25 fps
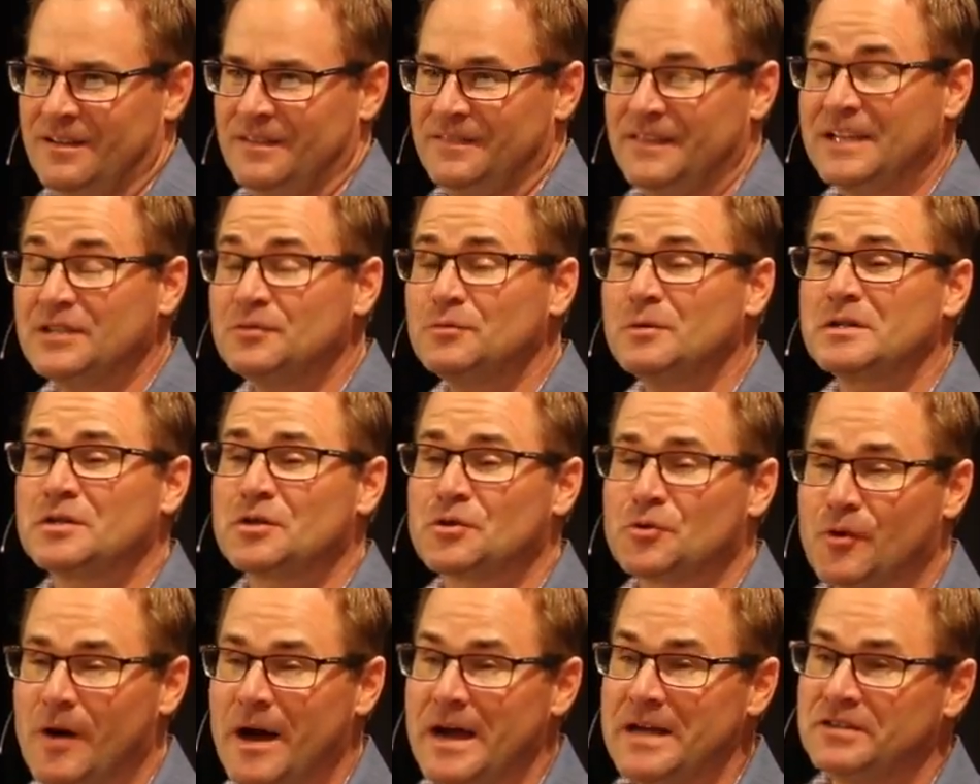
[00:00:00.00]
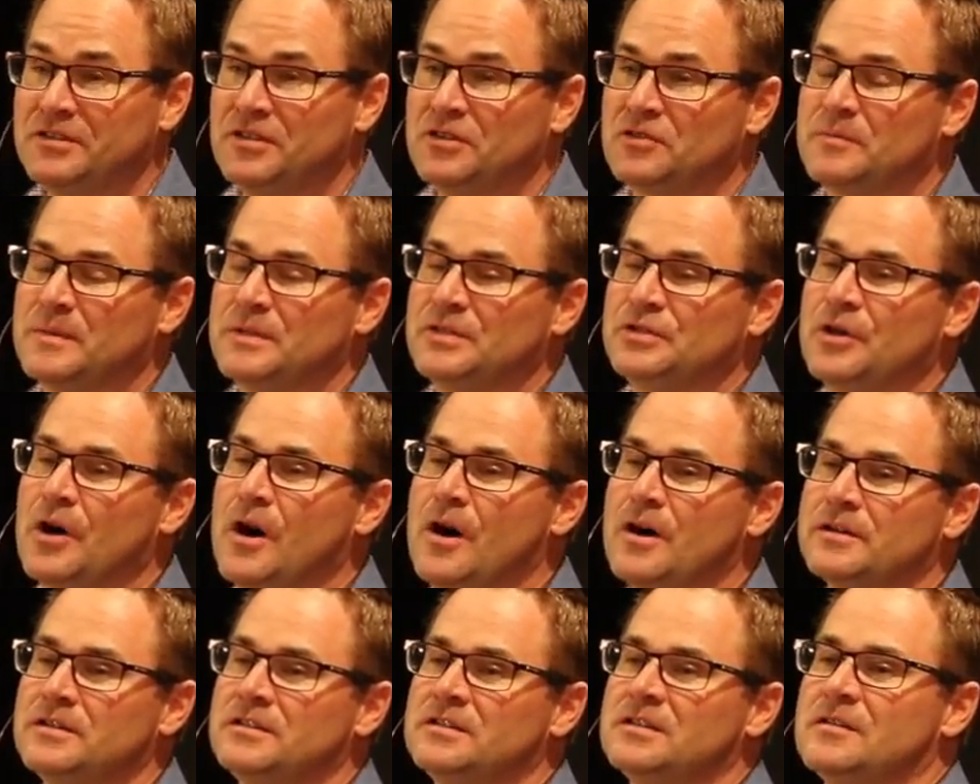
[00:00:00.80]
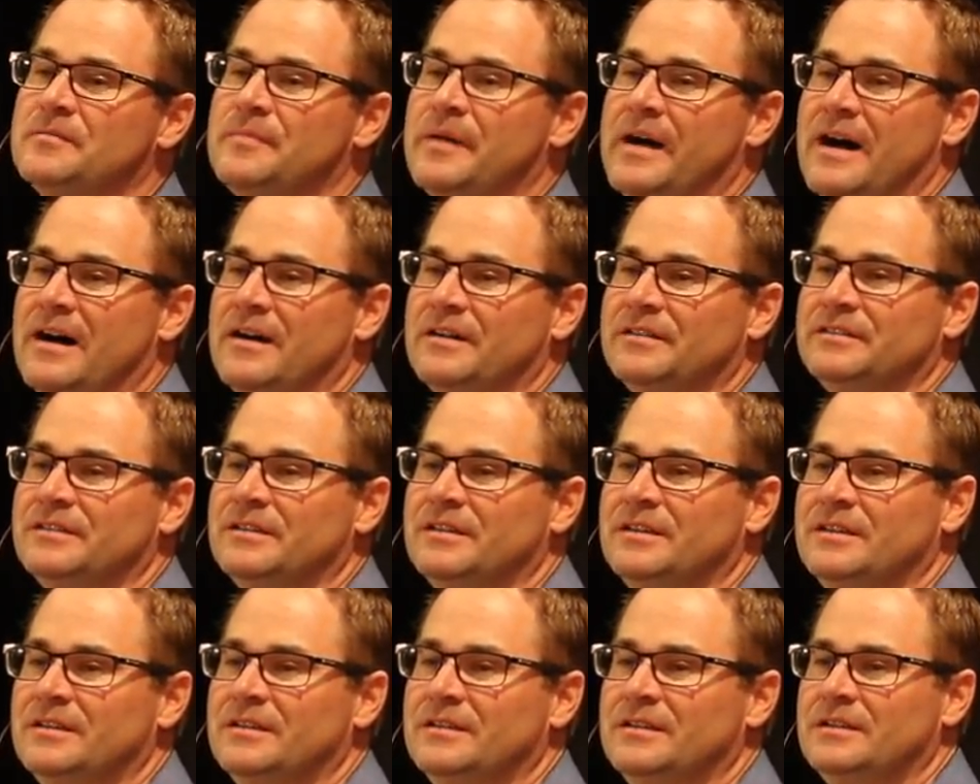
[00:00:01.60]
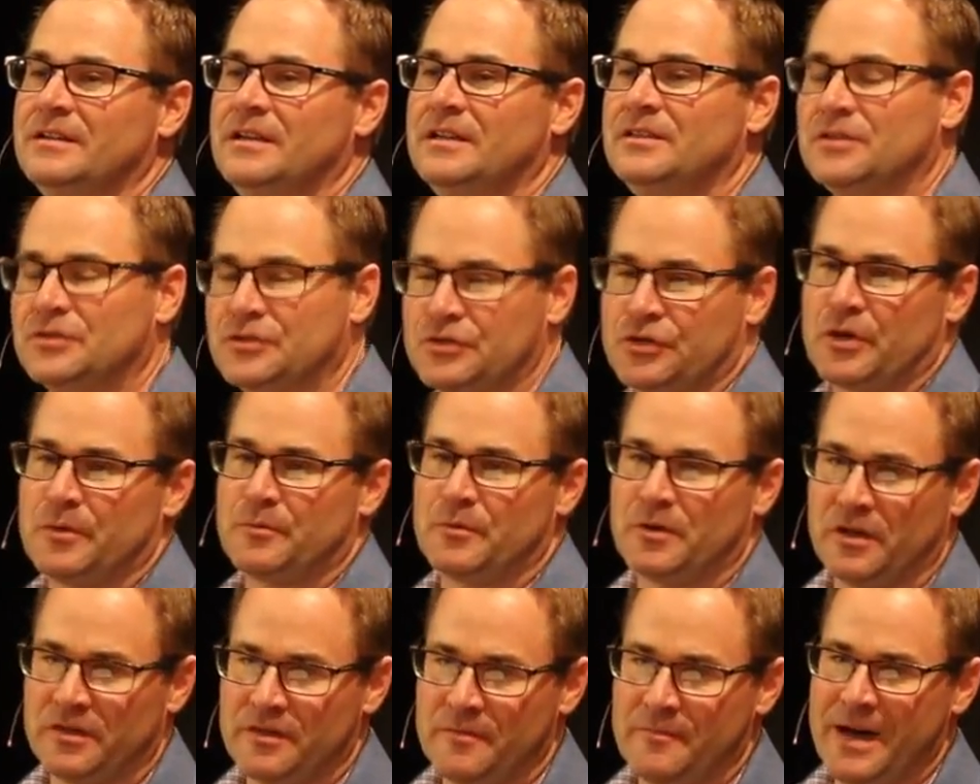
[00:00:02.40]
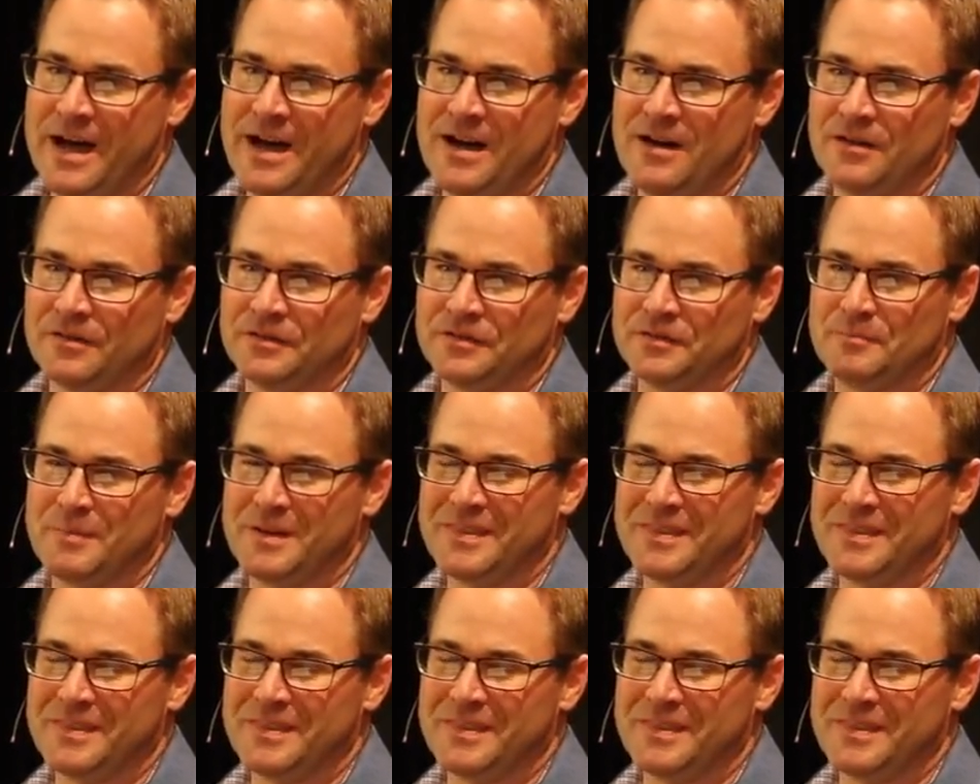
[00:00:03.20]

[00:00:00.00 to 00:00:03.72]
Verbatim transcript: That's what Christ has been talking about in the Sermon on the Mount.